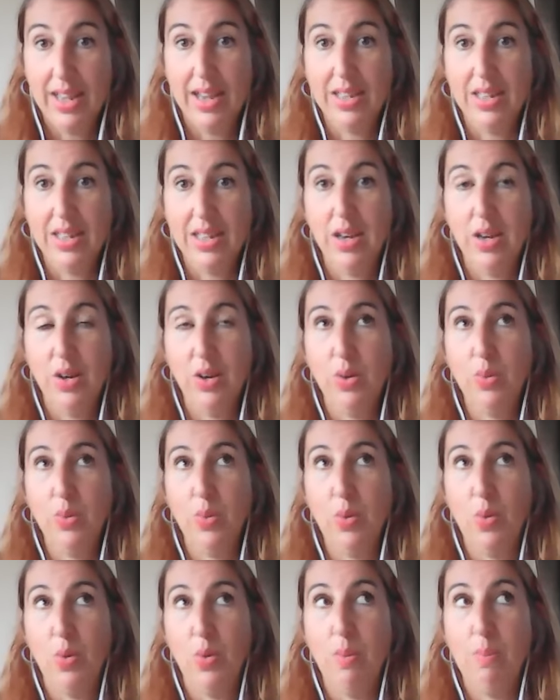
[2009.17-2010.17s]
at you
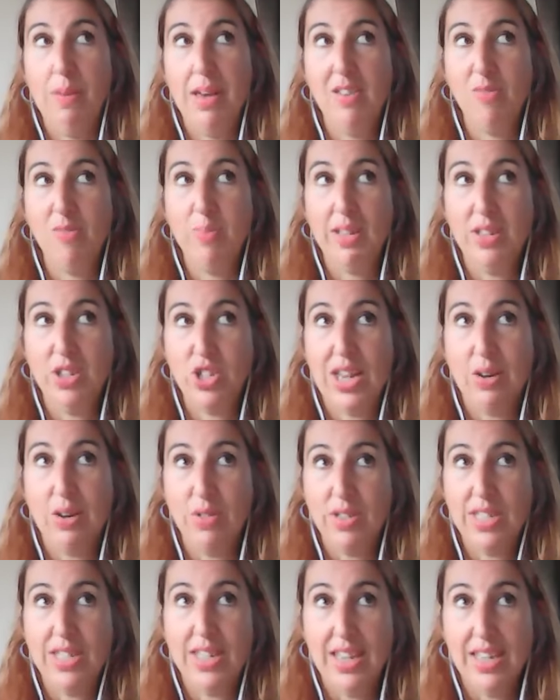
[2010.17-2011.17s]
or may have been
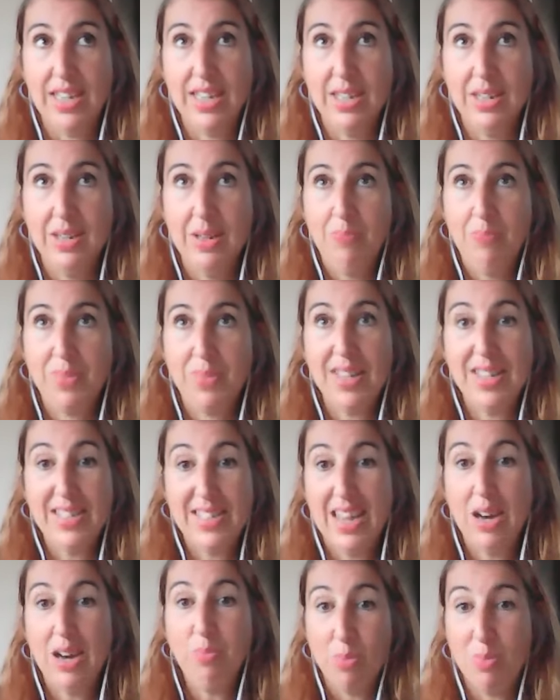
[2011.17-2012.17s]
shouting is
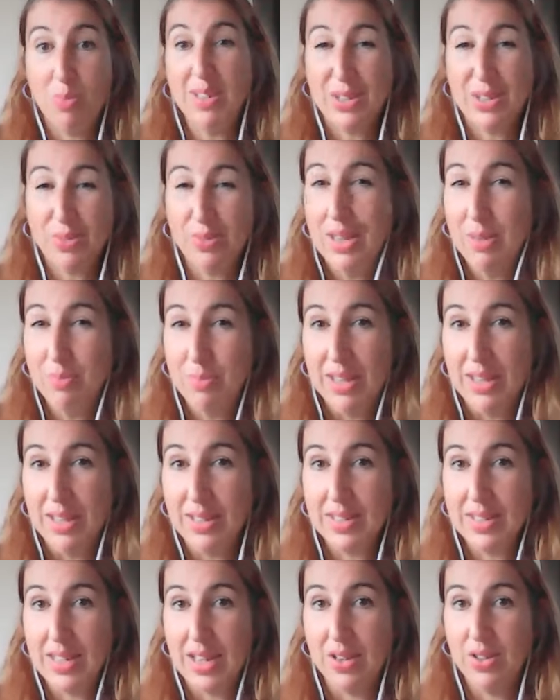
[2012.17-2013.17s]
now probably screaming.
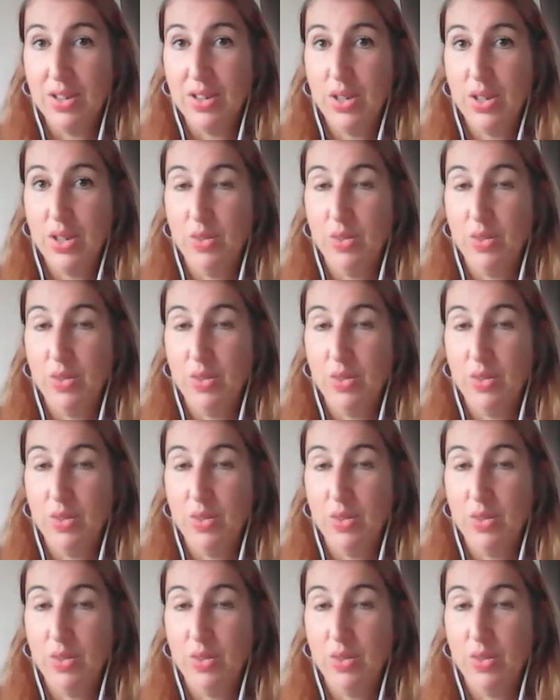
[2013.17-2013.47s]
So yeah.